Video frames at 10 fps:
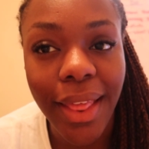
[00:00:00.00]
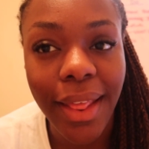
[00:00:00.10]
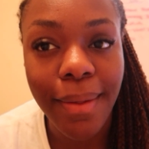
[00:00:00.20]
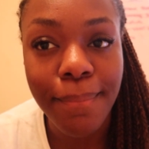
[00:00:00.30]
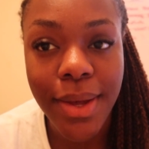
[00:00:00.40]

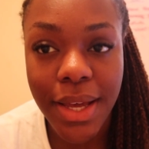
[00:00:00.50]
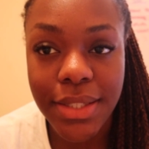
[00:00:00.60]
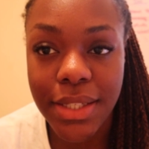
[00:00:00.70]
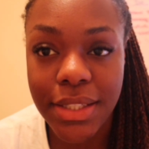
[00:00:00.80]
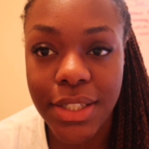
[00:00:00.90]
it in
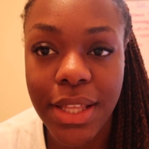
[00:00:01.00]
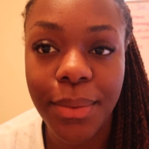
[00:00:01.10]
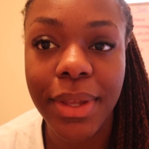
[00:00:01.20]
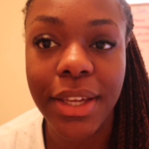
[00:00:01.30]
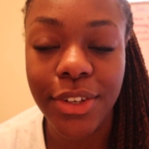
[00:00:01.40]
person so
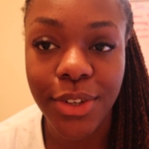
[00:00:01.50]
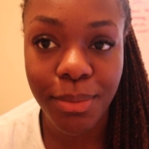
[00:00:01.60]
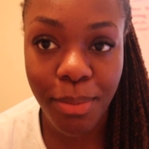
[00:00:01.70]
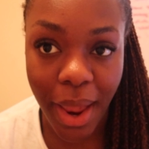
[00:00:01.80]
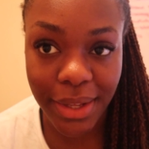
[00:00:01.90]
that we can
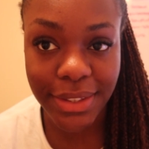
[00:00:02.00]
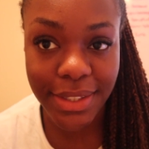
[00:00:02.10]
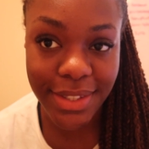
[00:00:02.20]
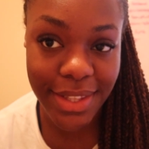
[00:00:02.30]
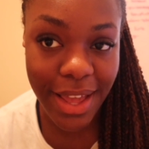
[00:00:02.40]

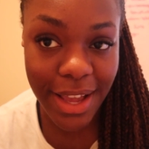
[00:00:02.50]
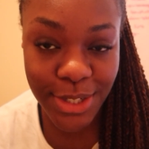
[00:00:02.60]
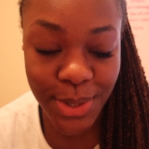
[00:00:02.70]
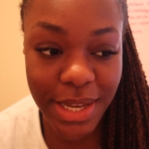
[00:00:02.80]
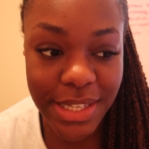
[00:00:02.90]
practice the
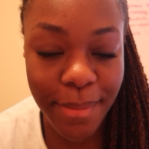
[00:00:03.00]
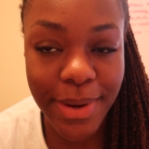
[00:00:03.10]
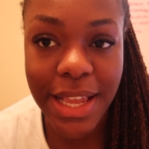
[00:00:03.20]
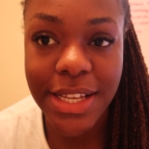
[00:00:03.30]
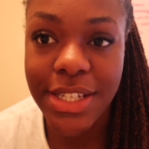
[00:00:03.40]
actual
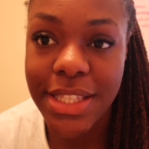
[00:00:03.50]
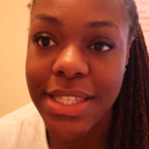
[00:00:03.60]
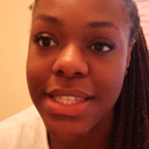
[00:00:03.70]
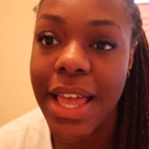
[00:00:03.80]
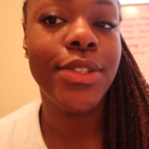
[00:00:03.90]

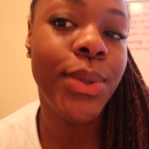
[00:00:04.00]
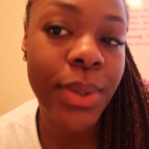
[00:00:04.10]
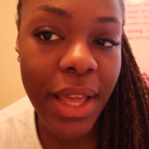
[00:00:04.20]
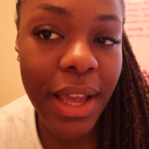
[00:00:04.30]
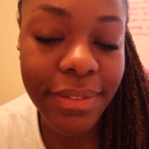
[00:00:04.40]
examinations. So
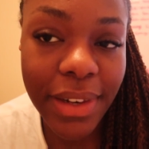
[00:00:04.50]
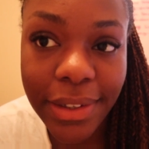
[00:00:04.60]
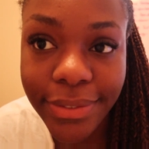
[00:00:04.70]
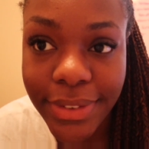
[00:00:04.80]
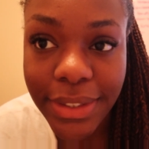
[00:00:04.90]
all I have
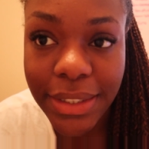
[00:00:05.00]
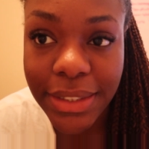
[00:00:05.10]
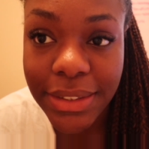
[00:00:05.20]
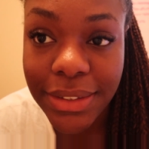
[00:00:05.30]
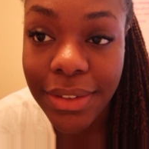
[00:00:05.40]
left
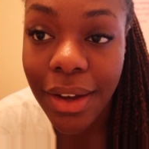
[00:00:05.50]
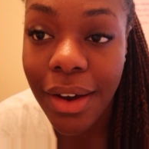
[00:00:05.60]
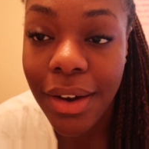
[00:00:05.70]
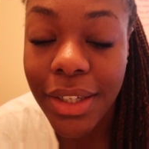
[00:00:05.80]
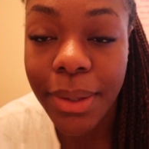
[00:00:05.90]
is
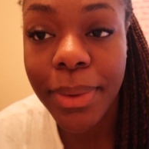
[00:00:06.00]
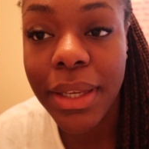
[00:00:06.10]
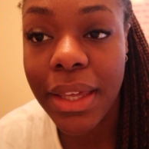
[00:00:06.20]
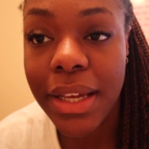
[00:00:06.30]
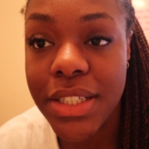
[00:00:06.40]
our
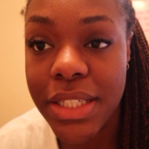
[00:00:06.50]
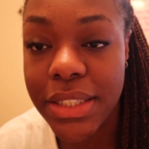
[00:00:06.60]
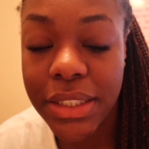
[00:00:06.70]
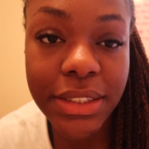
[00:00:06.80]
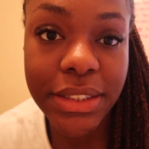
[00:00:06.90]

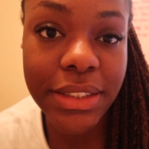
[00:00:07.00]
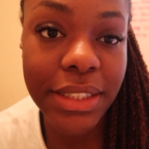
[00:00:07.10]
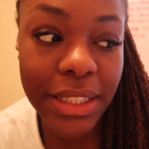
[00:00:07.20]
communication sessions